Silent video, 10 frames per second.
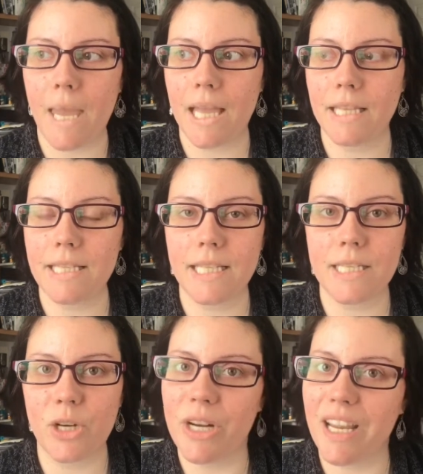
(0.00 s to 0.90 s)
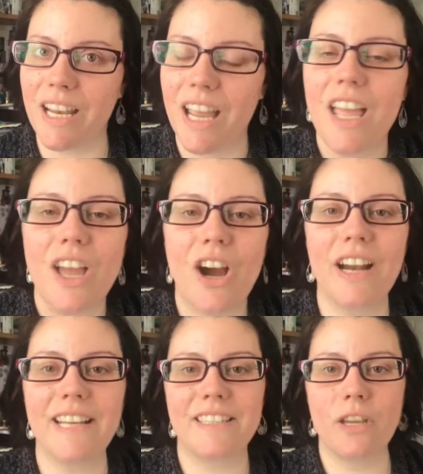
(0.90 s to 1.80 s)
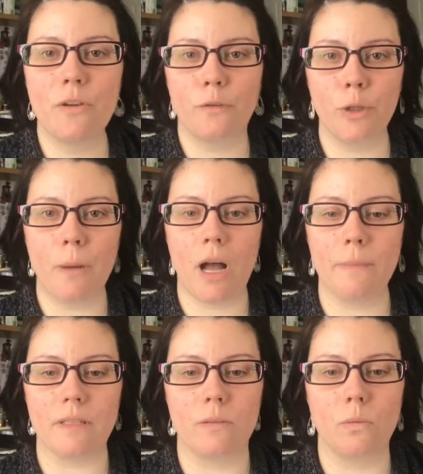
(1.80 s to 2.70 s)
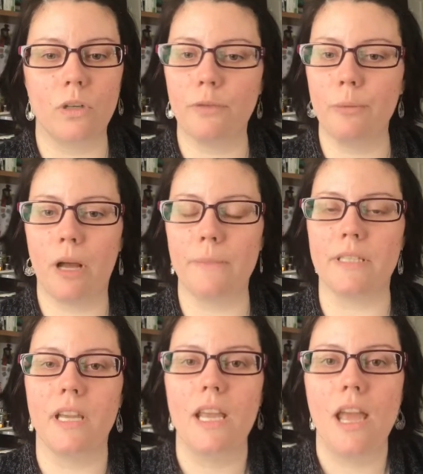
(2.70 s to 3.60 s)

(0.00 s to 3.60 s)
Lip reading: And let's get started. All right, so flu bombs. What are flu bombs?